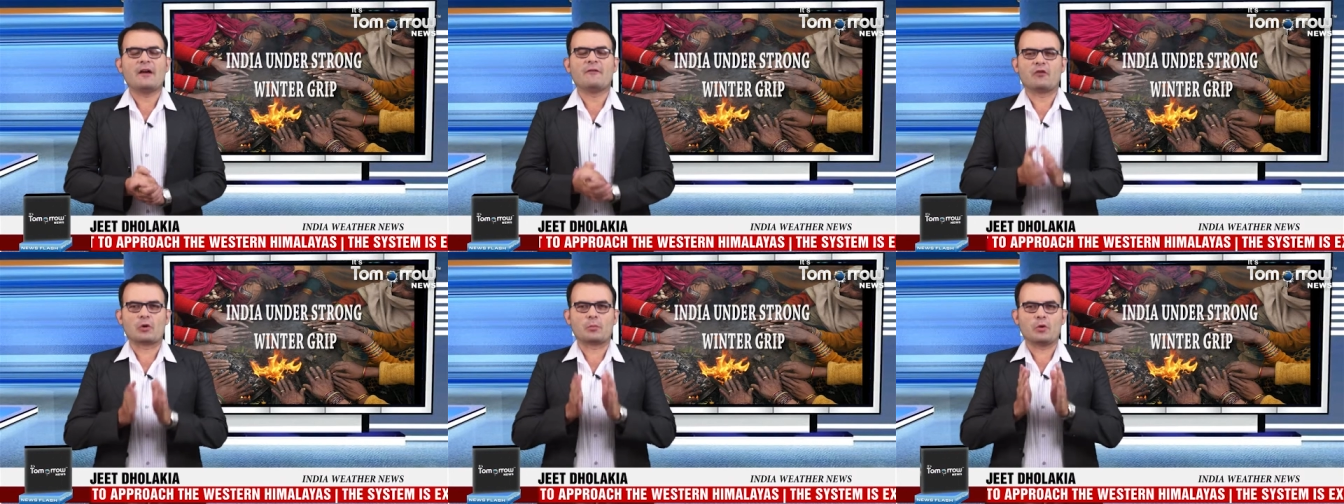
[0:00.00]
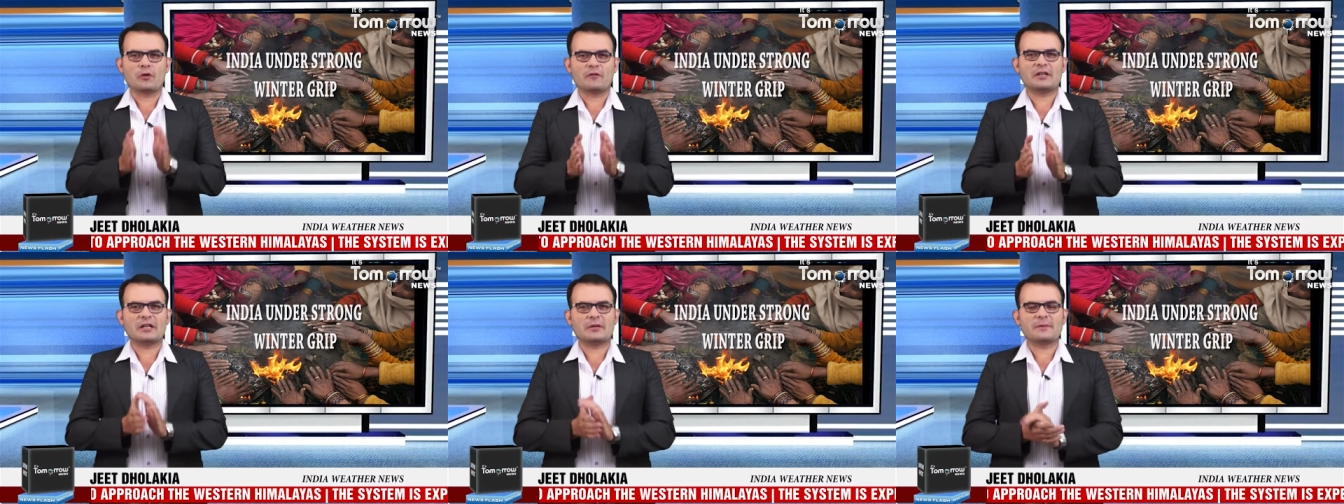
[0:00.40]
For
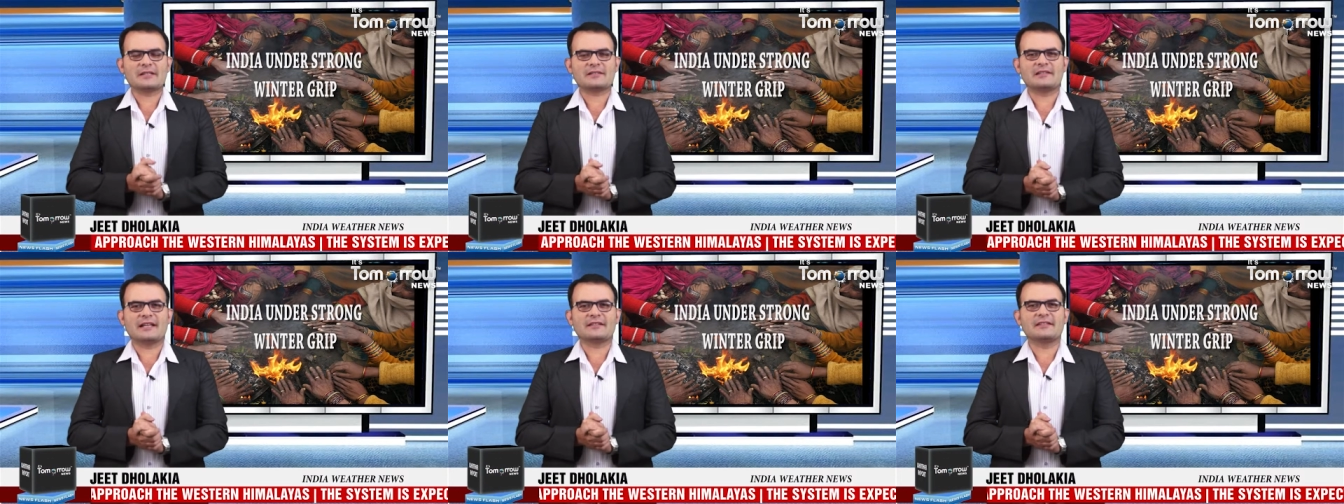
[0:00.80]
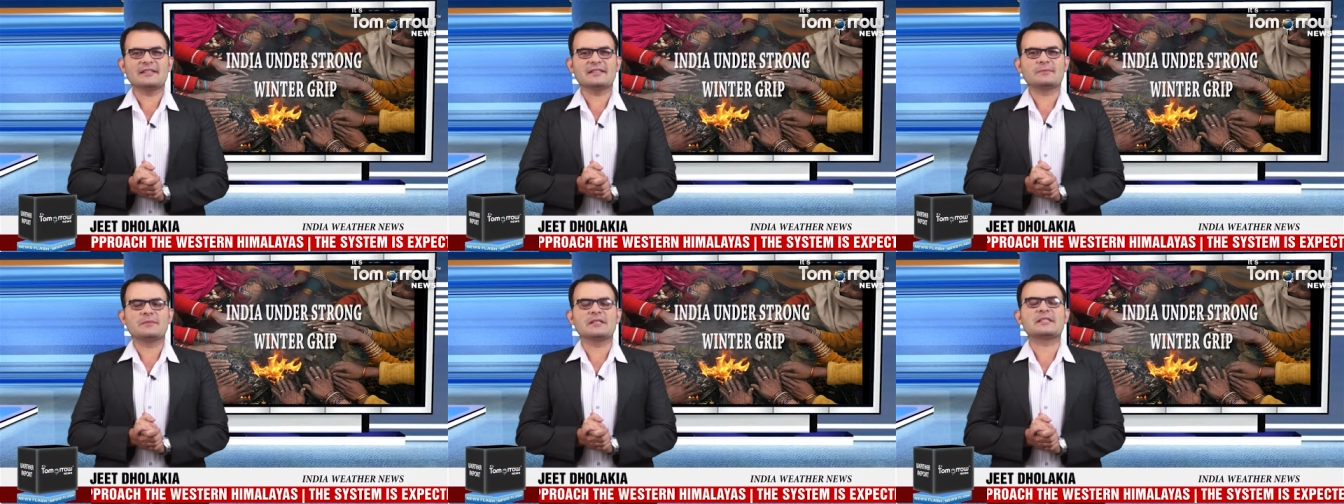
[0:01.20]
more weather updates like
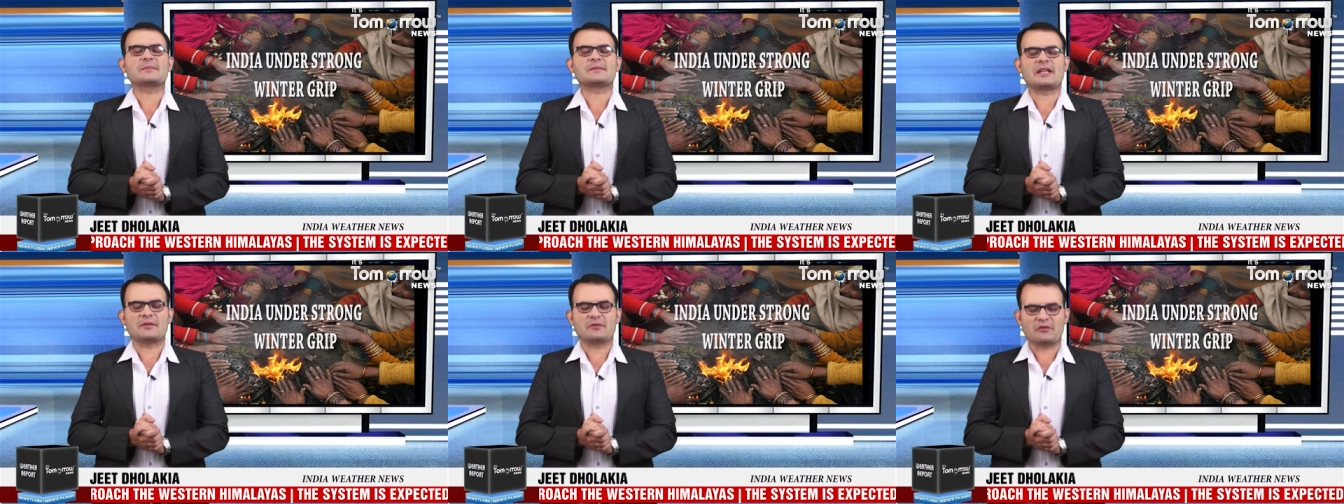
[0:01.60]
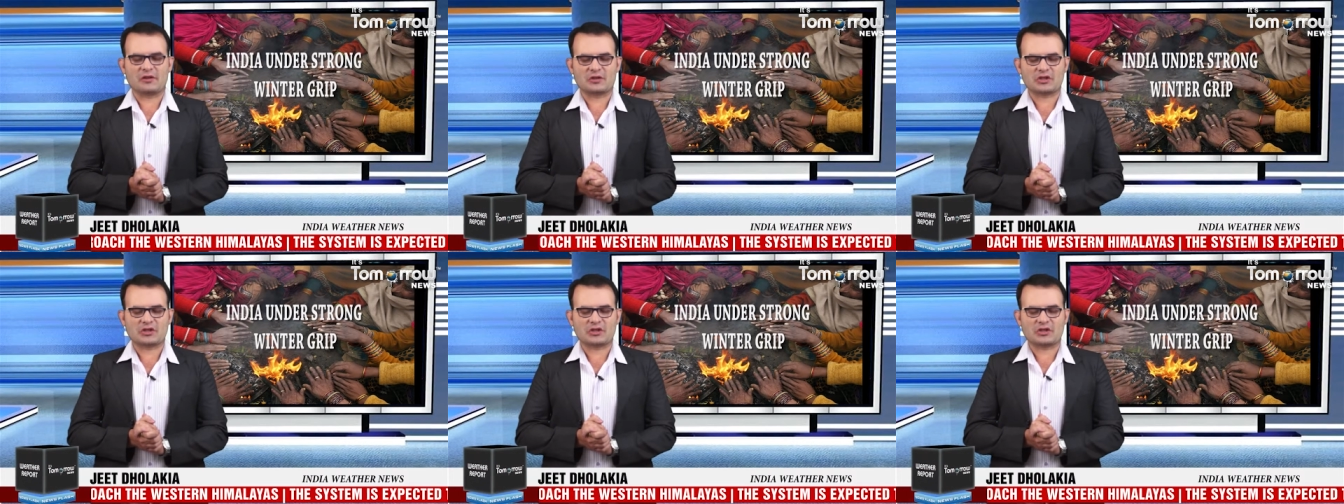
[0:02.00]
this, please subscribe to our